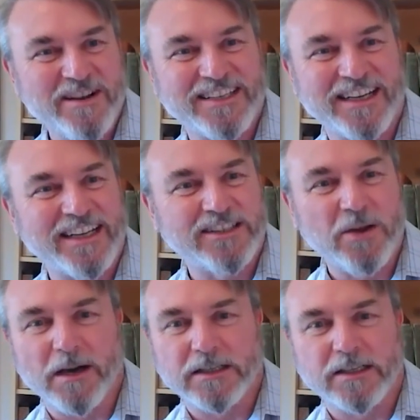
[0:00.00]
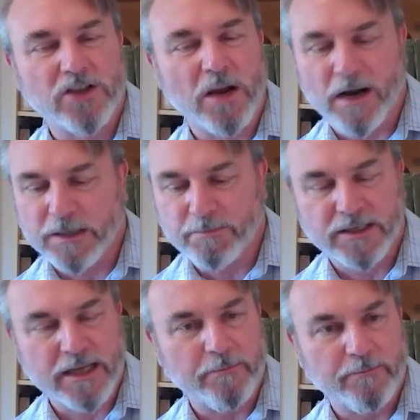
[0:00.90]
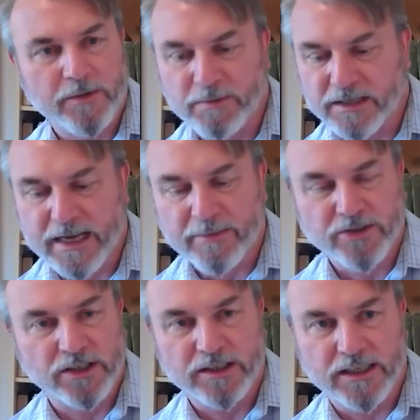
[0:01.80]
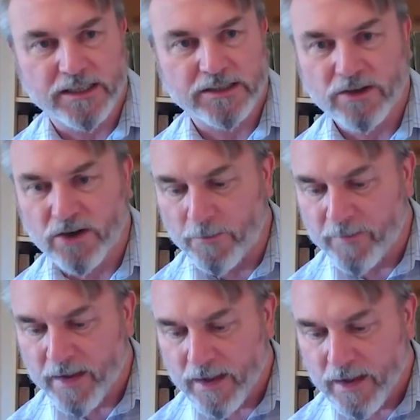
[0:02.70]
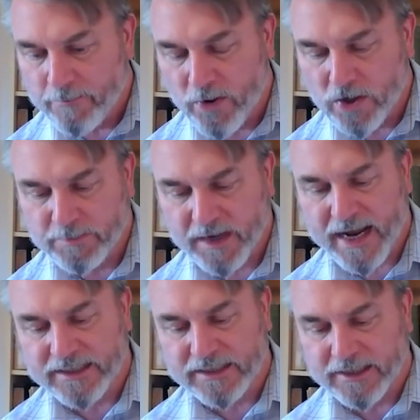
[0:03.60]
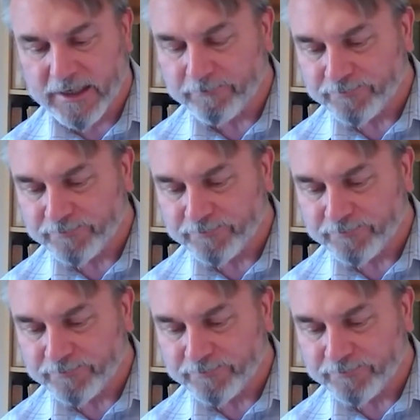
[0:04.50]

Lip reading: Because there's so much perception in this, perspicacity.